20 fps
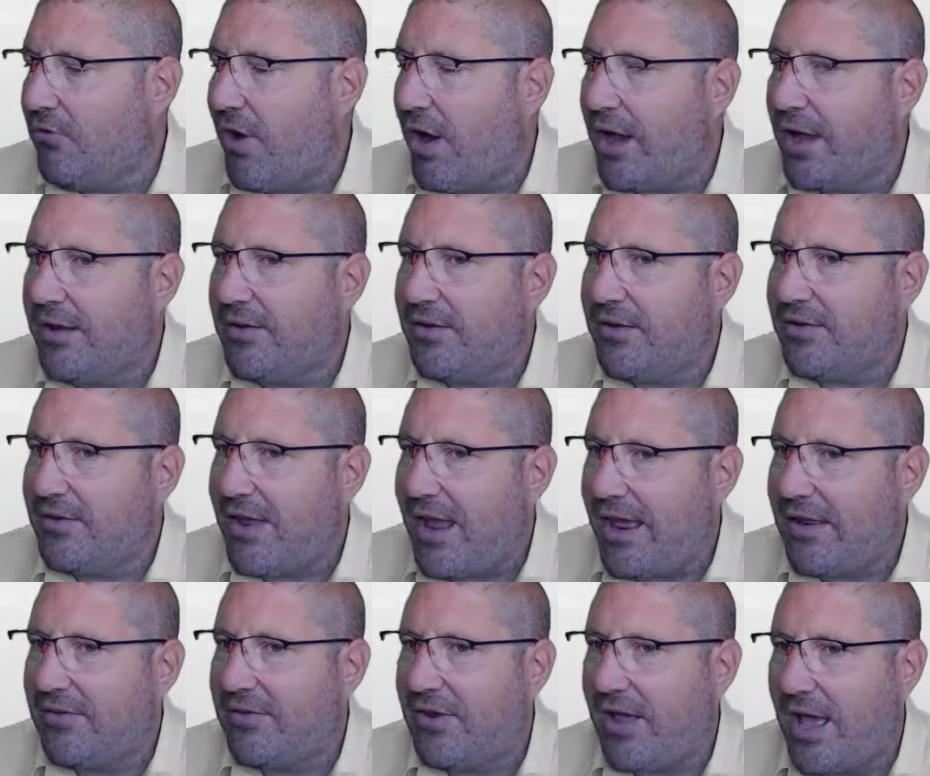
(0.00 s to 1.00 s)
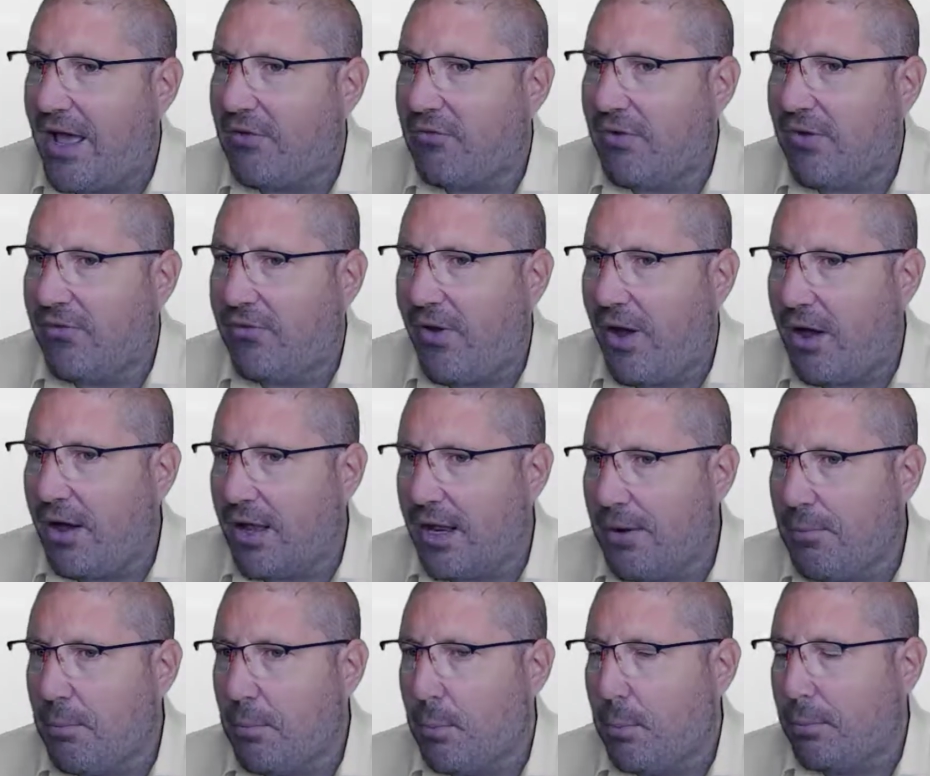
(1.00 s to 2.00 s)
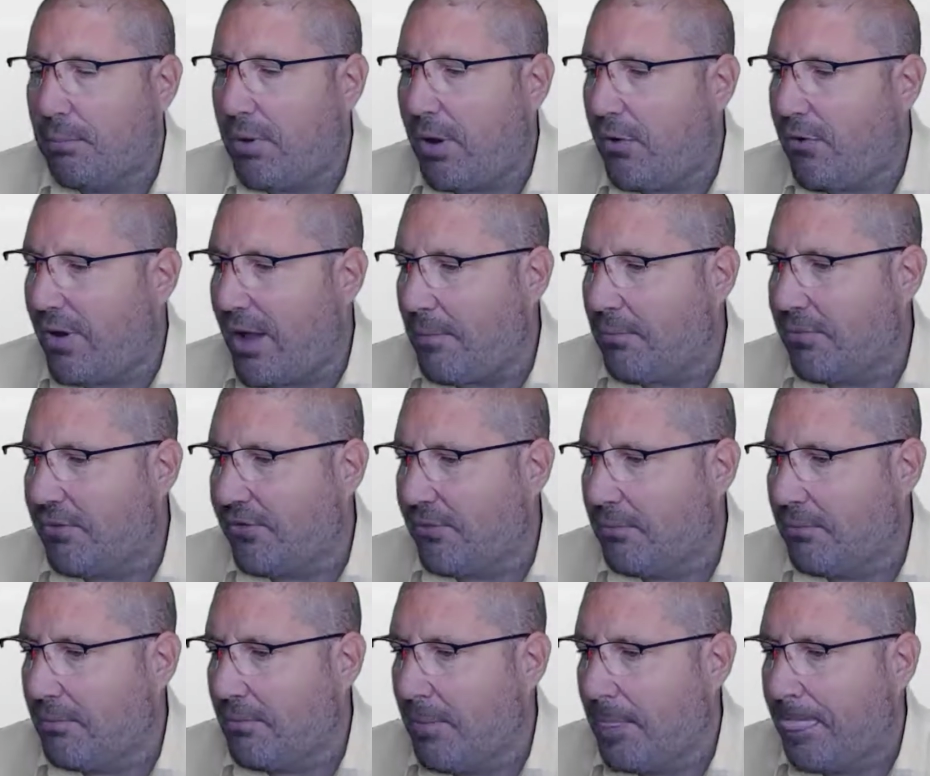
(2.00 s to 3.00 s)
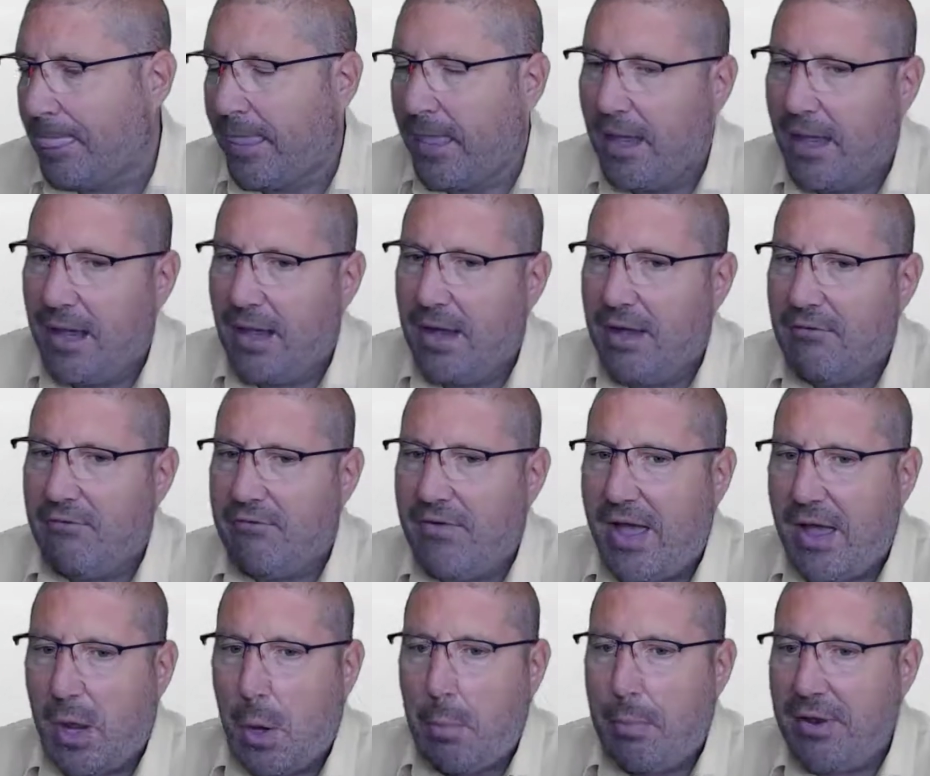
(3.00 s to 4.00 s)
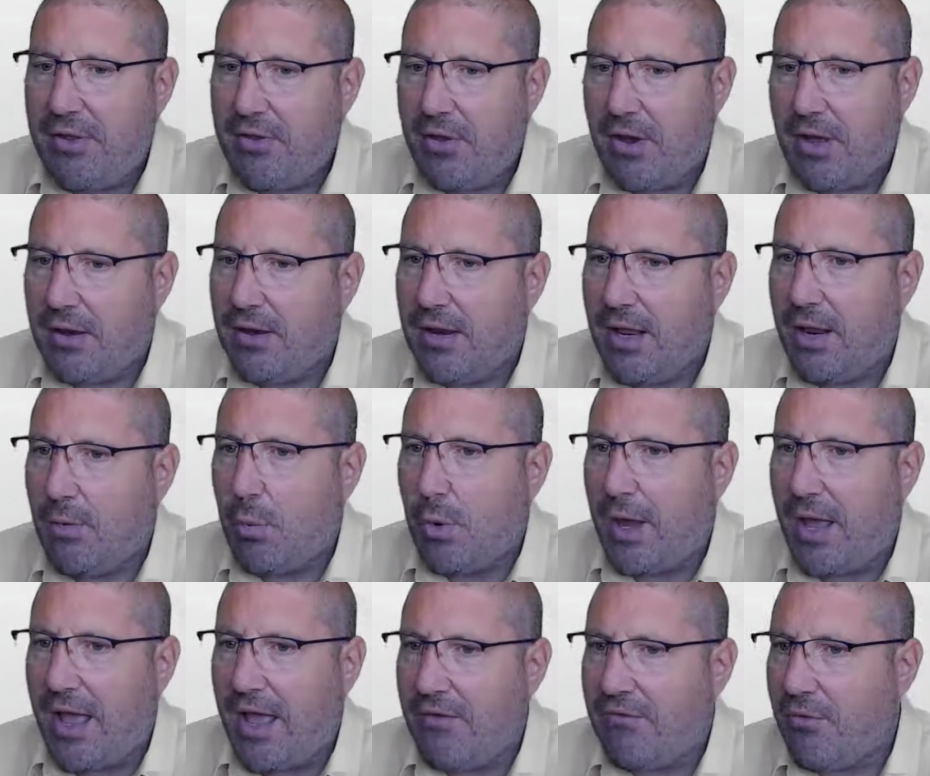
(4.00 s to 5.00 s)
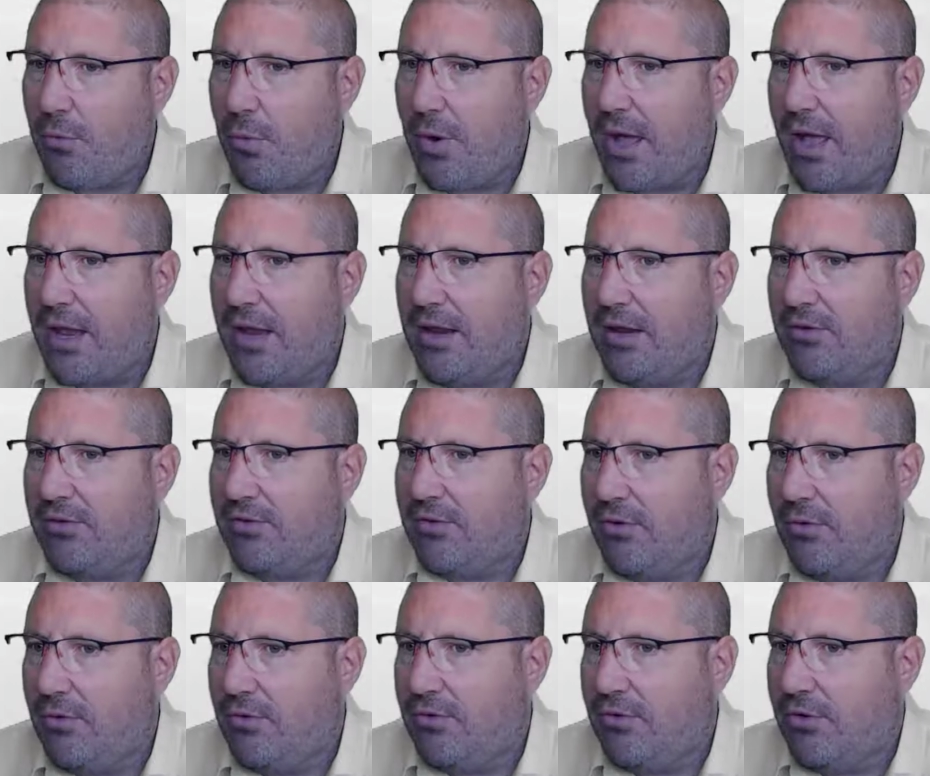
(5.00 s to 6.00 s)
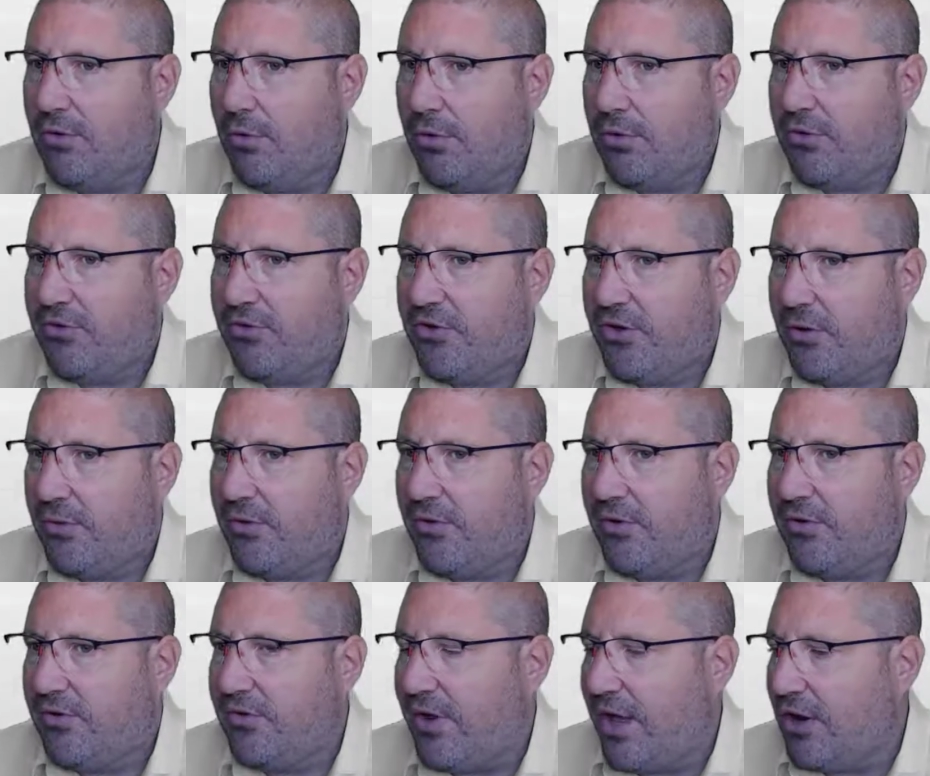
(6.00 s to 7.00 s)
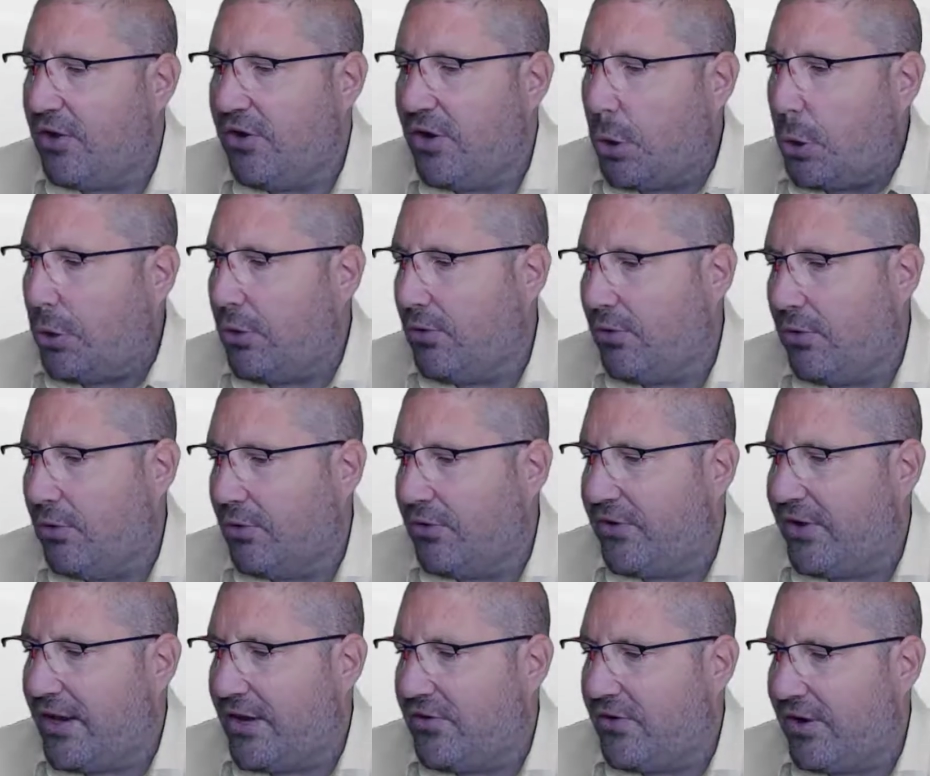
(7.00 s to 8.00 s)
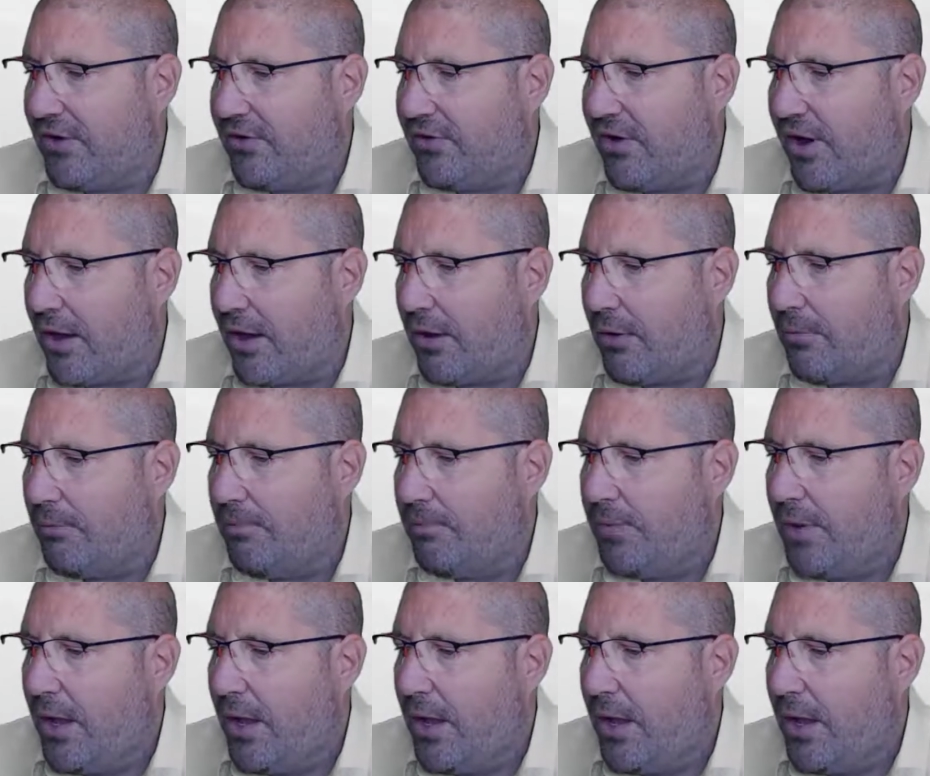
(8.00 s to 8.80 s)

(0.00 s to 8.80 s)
write, test and refine programs. That can be done in whatever way suits your students and your teaching style.